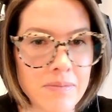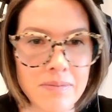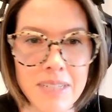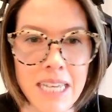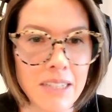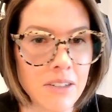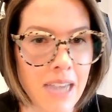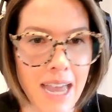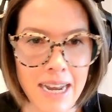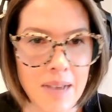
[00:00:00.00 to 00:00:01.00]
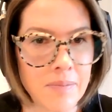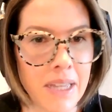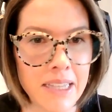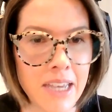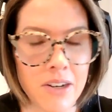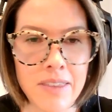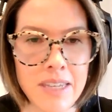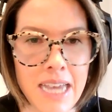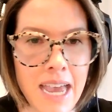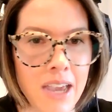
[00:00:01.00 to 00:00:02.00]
take a little cat nap like later in the day,